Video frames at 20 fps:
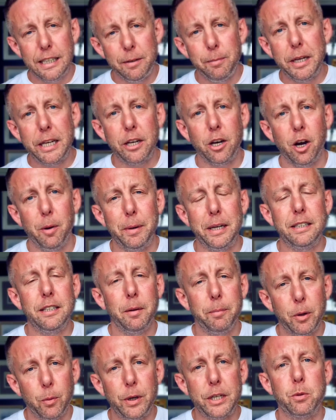me a comment, tell
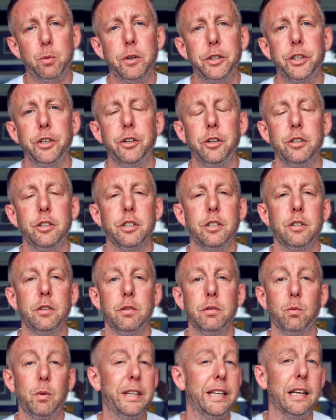me which one you're using,
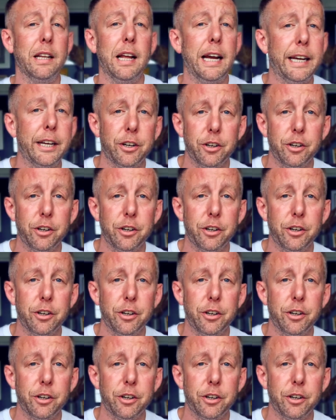whether you like it or